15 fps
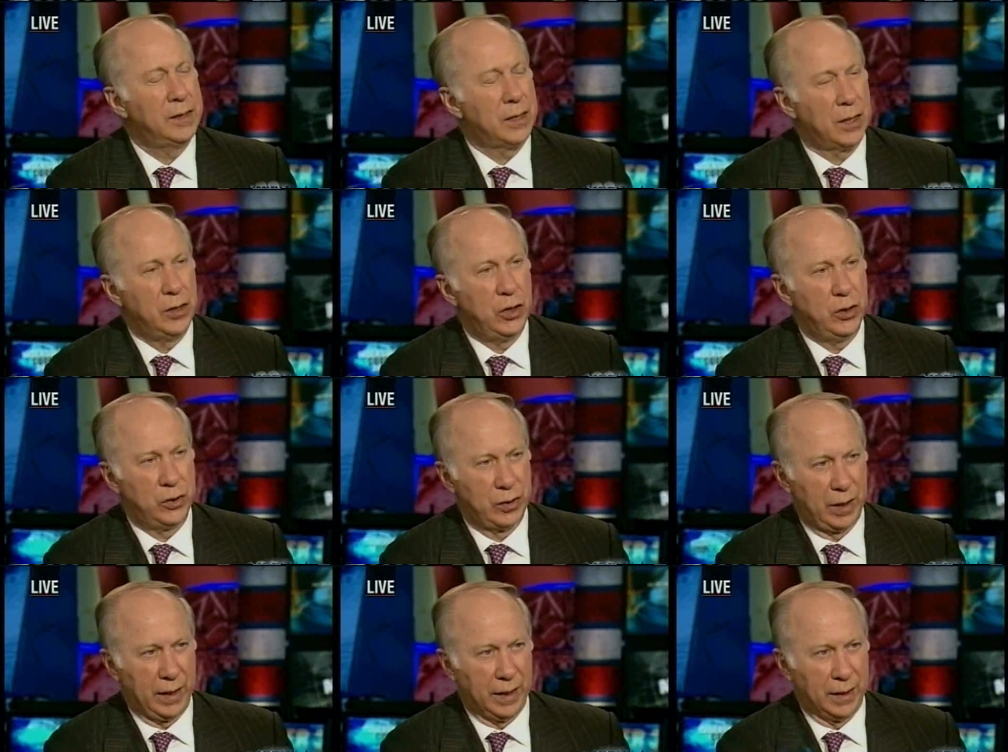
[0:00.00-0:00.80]
It's
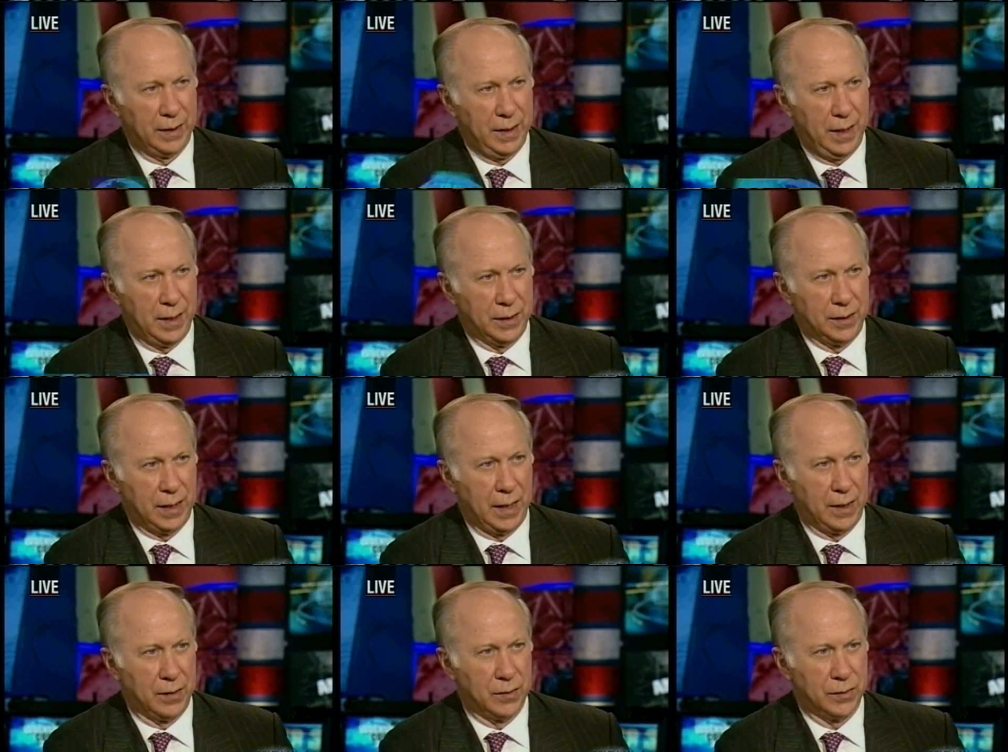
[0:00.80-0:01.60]
unusually
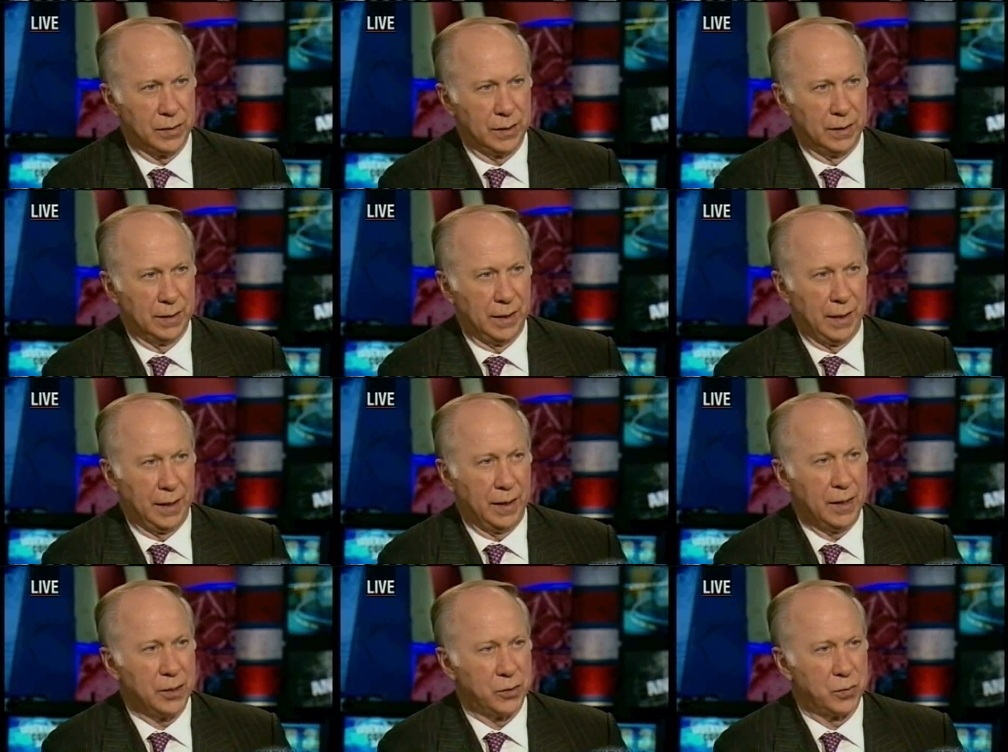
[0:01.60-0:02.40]
intense, Anderson,
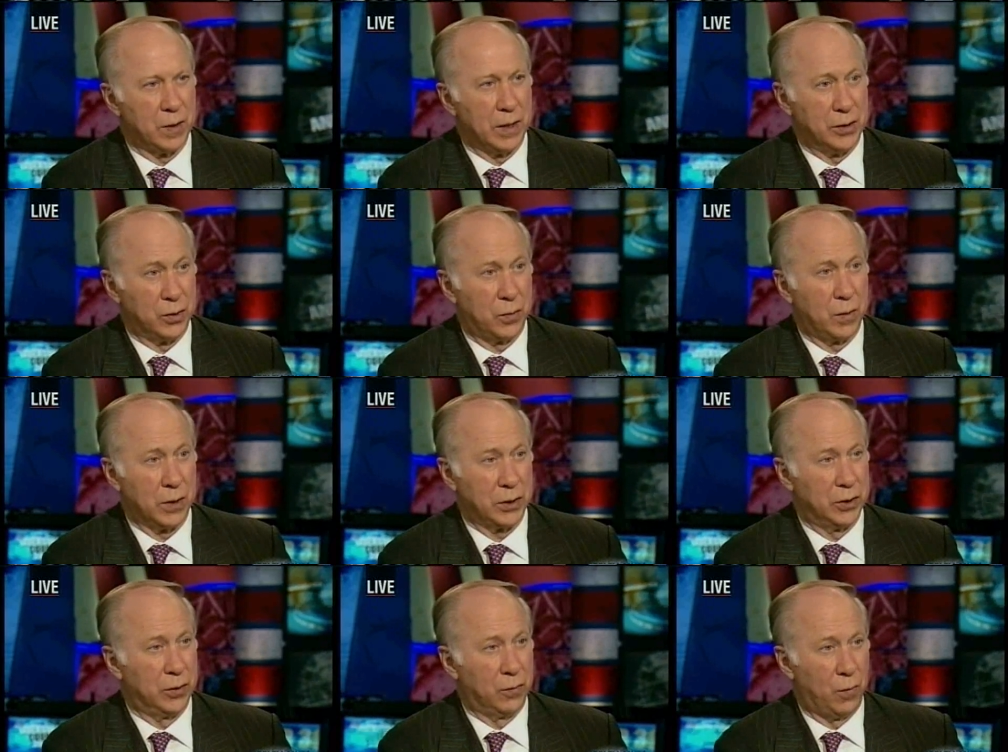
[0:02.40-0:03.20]
and it does raise the
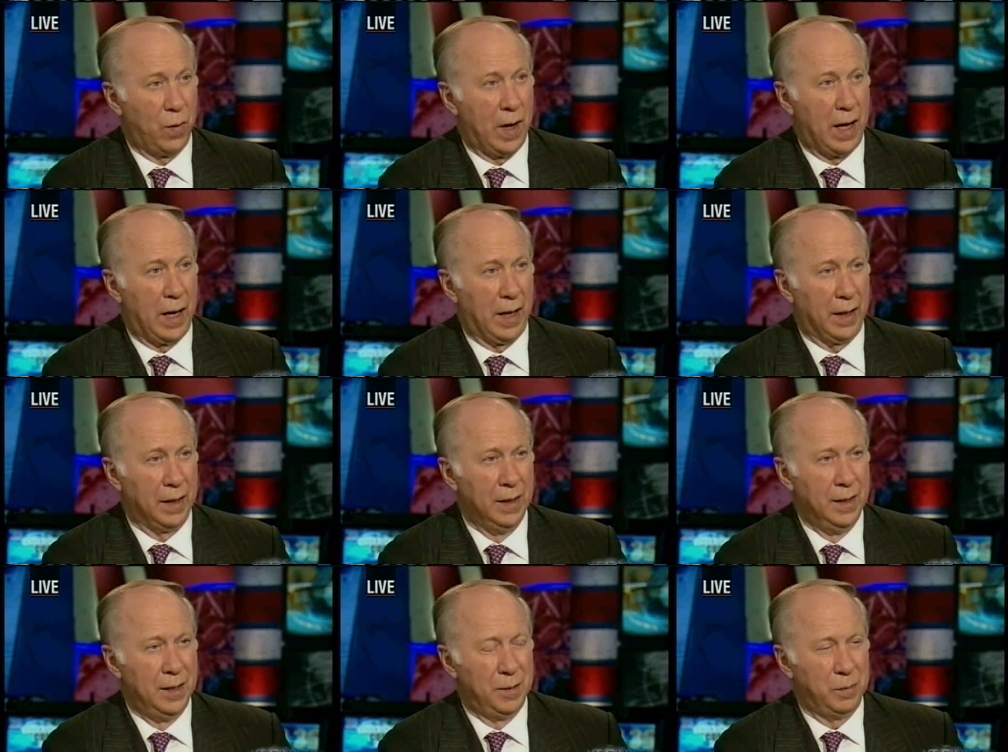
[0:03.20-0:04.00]
question of
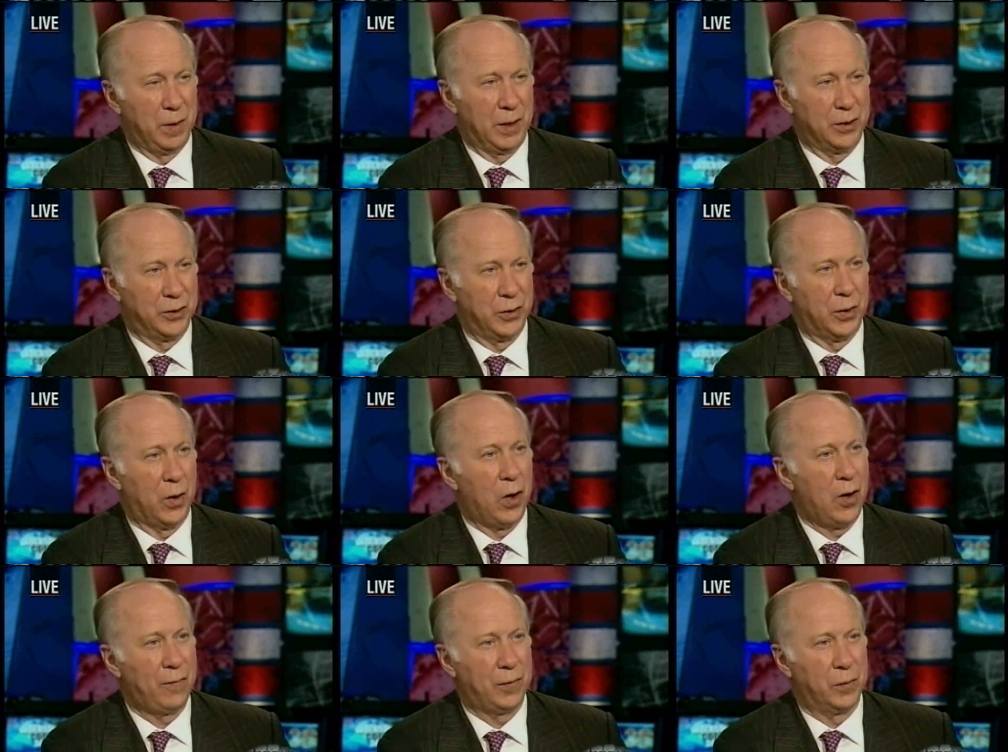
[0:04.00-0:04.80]
why. Because, you
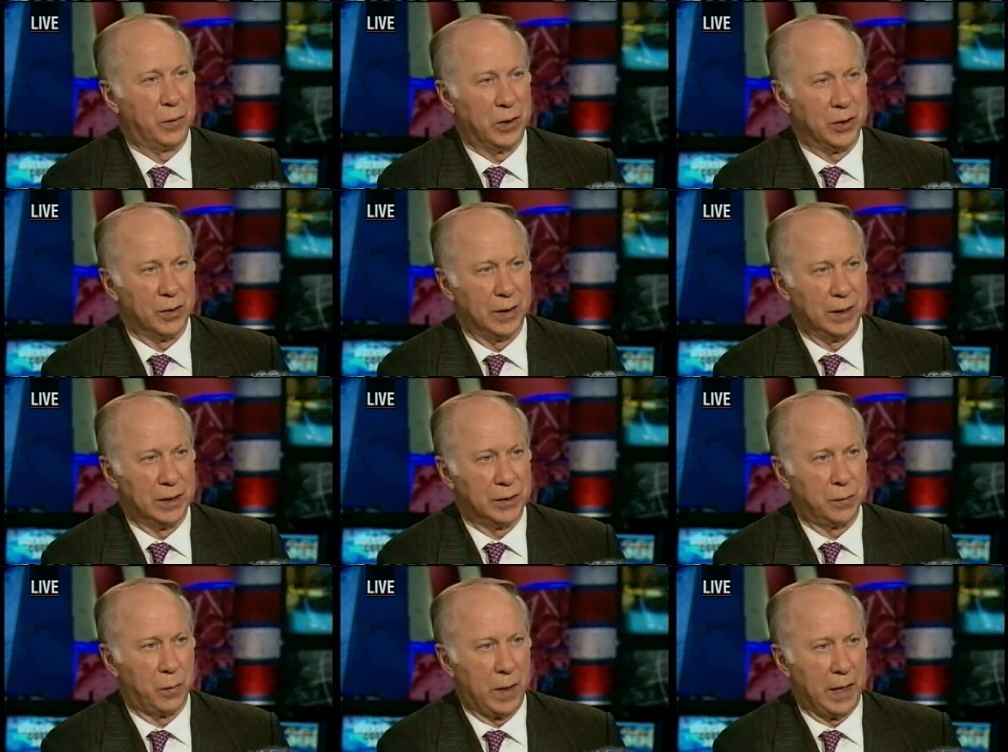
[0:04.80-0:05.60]
know, often when you're
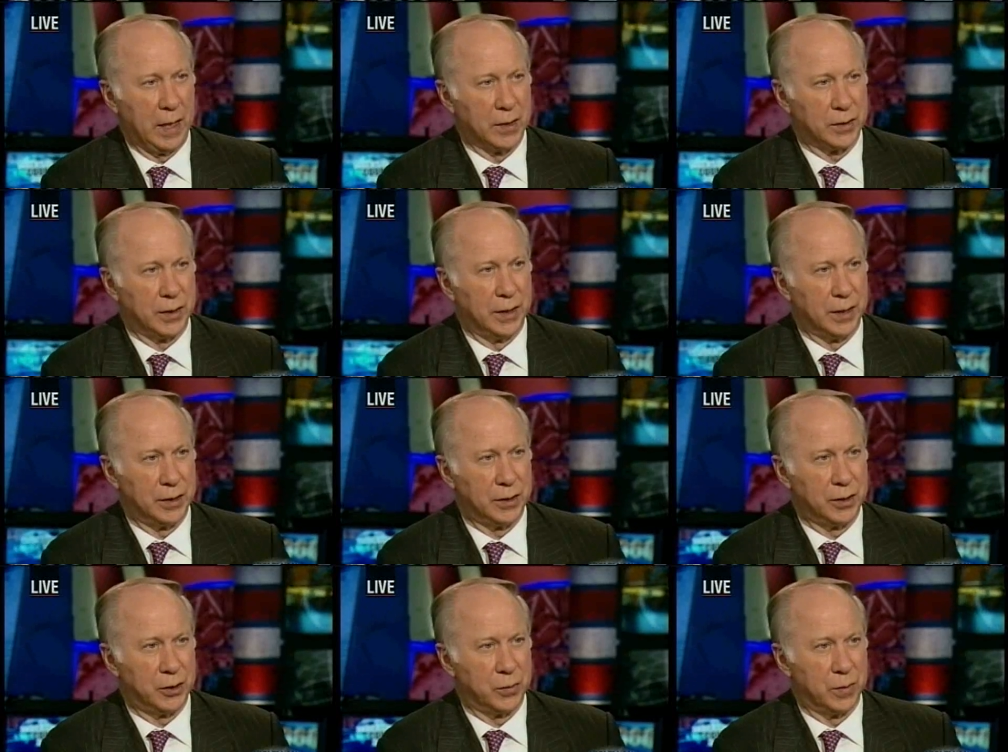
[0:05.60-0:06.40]
in this White House in
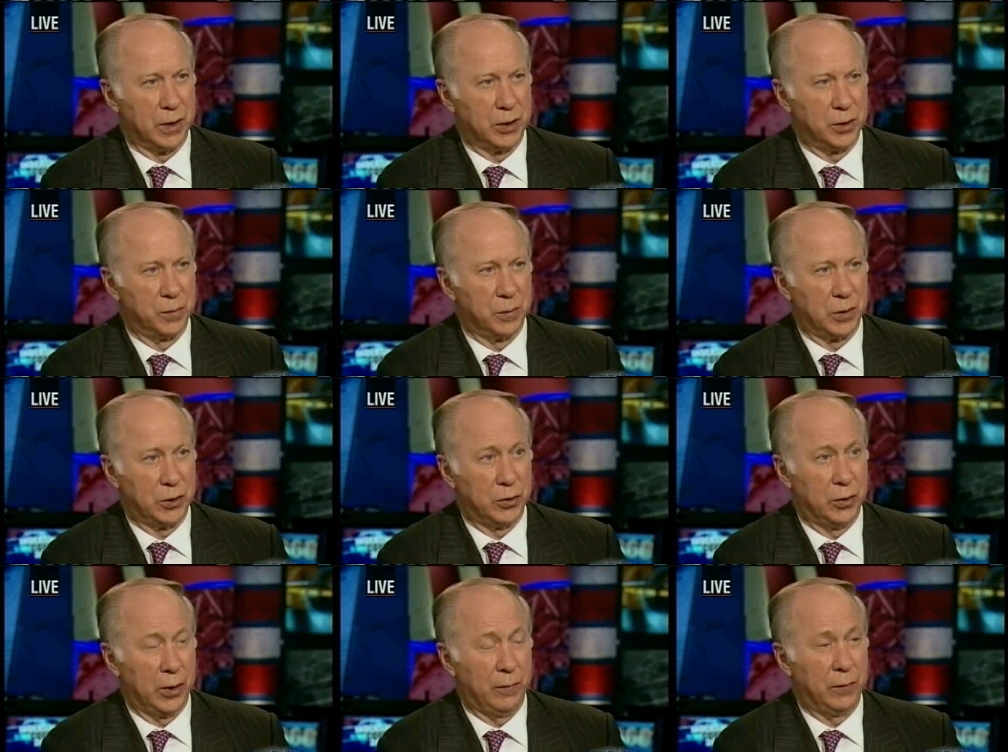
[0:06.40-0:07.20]
this situation,
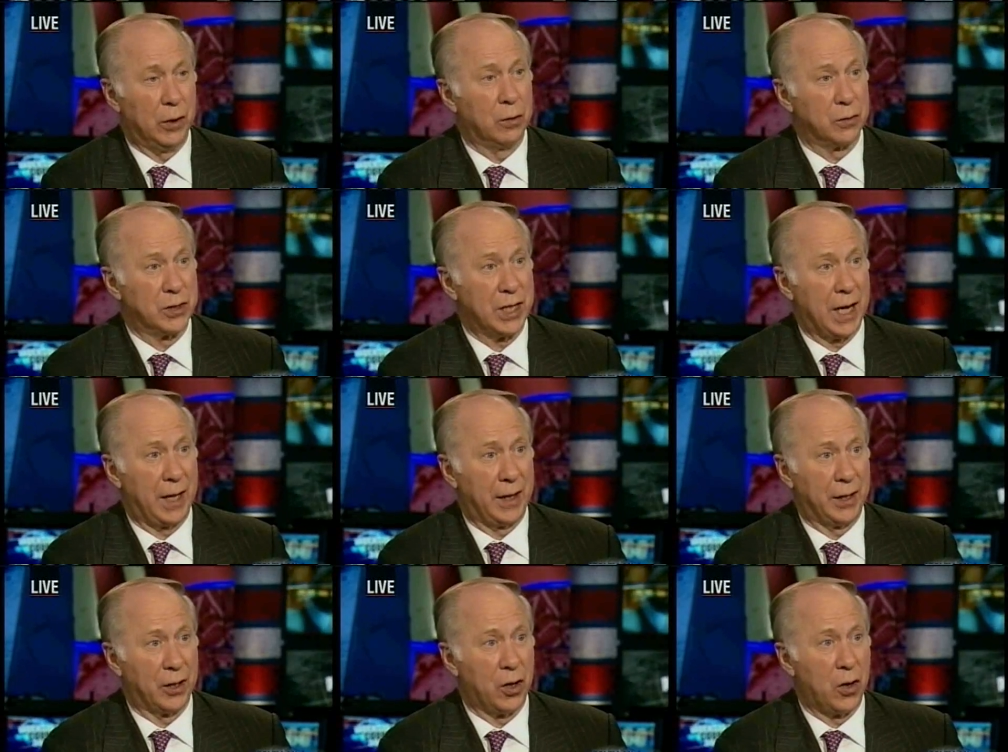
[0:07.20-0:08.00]
what you do, if you don't
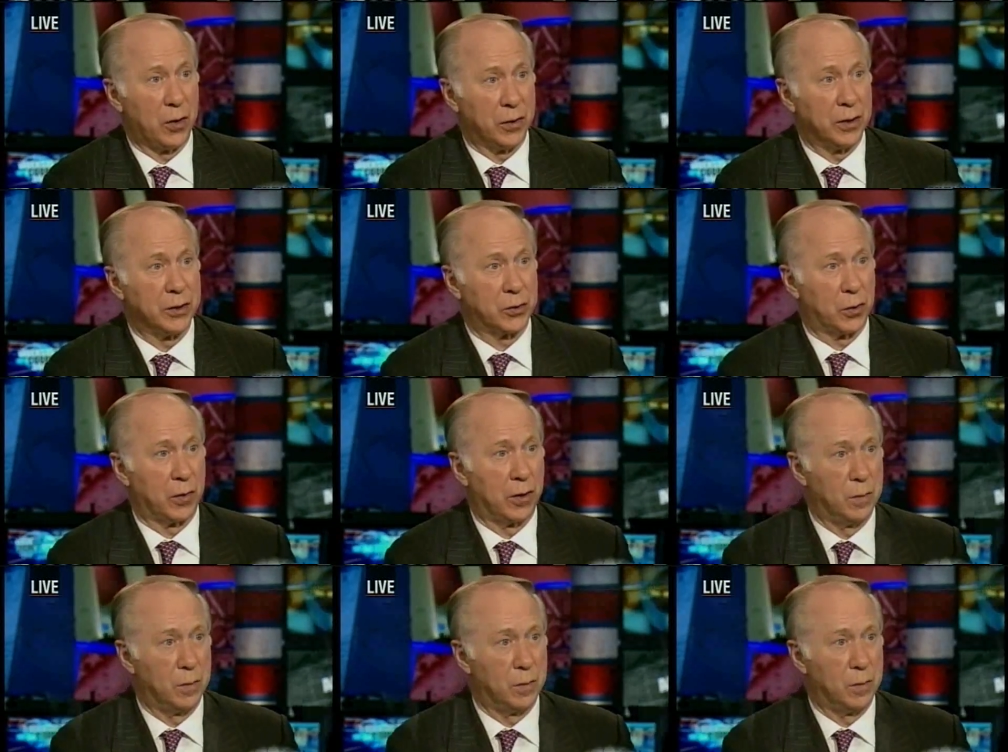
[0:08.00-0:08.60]
say anything at all, you just